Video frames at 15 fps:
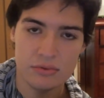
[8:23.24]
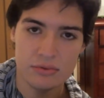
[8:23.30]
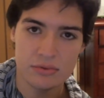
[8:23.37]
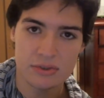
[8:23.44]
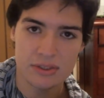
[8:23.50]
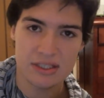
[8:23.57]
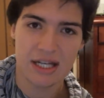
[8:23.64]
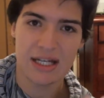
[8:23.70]

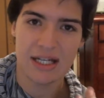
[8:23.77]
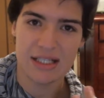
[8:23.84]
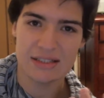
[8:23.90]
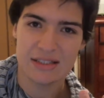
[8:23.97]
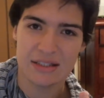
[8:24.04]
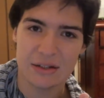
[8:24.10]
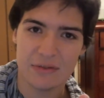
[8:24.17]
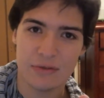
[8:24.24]
kind of as
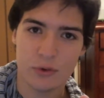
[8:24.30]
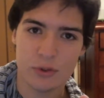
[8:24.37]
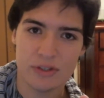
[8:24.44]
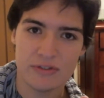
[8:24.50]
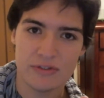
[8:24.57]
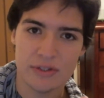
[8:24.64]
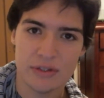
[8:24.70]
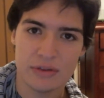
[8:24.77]
like a force
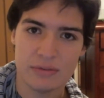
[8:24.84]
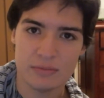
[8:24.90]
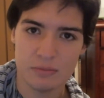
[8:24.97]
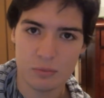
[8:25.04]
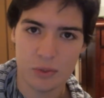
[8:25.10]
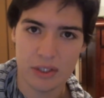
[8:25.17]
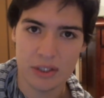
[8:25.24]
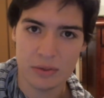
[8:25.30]
field
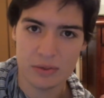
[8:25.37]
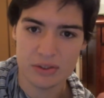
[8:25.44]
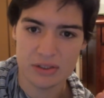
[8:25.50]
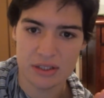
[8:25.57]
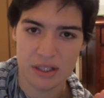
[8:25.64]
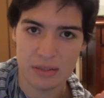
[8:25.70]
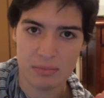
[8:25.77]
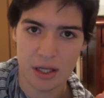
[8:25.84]
when he was
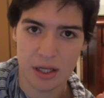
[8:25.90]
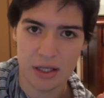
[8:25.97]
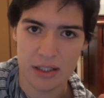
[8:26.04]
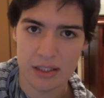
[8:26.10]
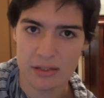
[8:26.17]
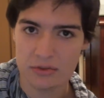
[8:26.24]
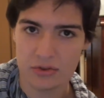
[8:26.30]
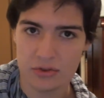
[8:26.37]

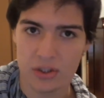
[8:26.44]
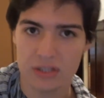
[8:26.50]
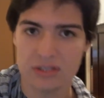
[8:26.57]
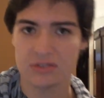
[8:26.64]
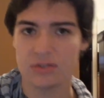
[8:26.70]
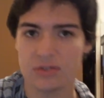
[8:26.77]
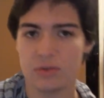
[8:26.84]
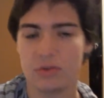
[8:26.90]
blocking
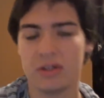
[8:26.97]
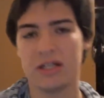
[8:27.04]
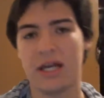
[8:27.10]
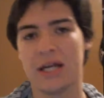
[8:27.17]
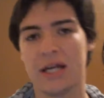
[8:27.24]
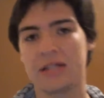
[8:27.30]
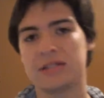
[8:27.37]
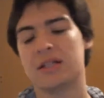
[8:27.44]
Trunks' sword
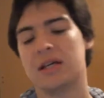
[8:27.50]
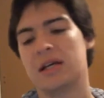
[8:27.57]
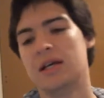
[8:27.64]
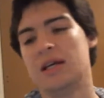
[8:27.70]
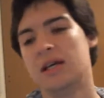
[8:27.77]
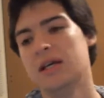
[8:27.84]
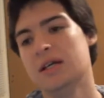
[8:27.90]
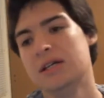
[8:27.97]
attacks.
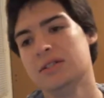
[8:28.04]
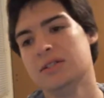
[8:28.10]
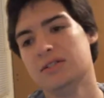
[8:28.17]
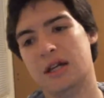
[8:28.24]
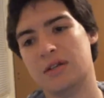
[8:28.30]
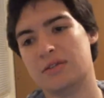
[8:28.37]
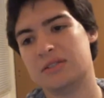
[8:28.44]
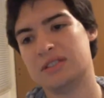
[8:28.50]
So I
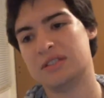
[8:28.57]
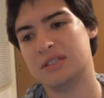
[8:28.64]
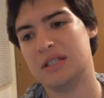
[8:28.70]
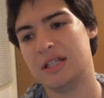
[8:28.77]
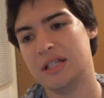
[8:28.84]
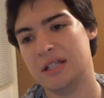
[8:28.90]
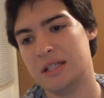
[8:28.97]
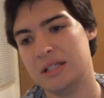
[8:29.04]
don't
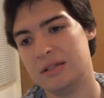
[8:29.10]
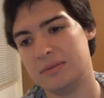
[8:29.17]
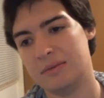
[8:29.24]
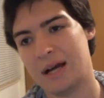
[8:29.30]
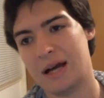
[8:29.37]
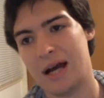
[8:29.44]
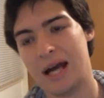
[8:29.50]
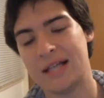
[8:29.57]
see.
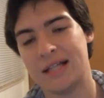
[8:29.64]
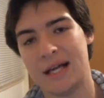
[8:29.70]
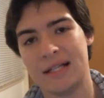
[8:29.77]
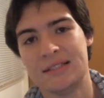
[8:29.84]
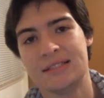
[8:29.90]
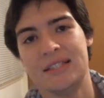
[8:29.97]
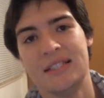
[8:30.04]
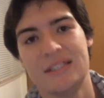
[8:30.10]
I
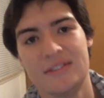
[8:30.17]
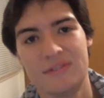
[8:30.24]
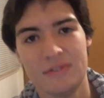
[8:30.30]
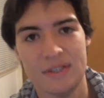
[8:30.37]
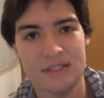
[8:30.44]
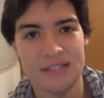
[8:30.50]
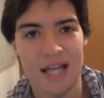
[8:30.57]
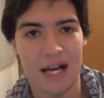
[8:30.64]
see
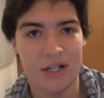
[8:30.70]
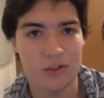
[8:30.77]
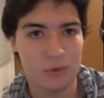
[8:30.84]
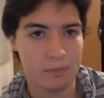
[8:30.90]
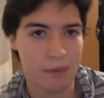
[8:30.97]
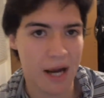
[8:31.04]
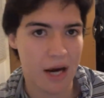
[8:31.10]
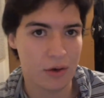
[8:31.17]
his actual
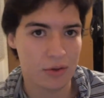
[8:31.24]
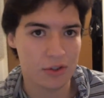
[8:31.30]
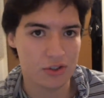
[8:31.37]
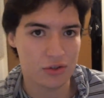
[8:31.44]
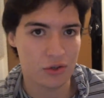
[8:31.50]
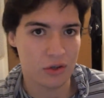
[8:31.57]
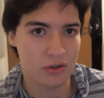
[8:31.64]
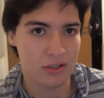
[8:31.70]
power
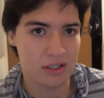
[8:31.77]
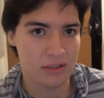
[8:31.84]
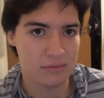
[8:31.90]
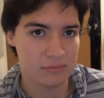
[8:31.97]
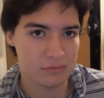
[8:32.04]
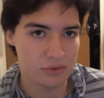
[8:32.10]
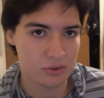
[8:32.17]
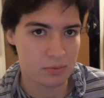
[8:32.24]
stronger than
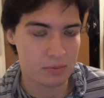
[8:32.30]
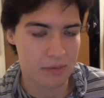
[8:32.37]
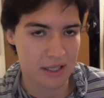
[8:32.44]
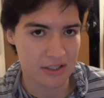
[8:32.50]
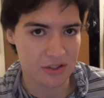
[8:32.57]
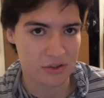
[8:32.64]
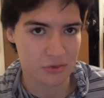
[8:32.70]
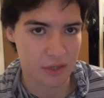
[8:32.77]

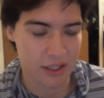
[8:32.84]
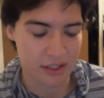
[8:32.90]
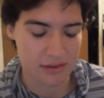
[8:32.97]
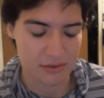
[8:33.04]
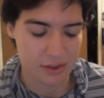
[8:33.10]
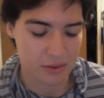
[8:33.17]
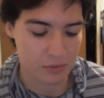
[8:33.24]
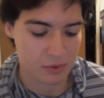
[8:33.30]
Superman's strength,
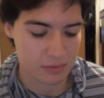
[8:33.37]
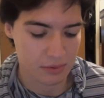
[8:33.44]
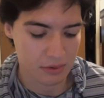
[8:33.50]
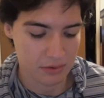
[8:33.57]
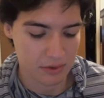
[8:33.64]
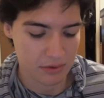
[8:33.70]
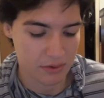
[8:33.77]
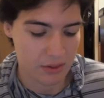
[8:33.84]
so he wouldn't be able
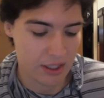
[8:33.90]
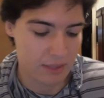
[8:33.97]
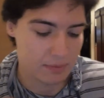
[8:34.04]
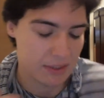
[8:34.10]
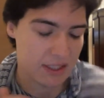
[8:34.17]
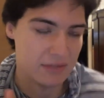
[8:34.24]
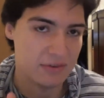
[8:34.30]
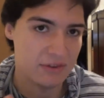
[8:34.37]
to do that. But
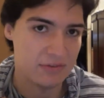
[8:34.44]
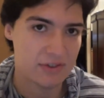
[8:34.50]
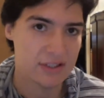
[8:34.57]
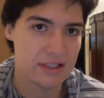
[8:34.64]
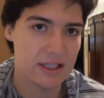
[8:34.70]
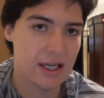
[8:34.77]
even if he did,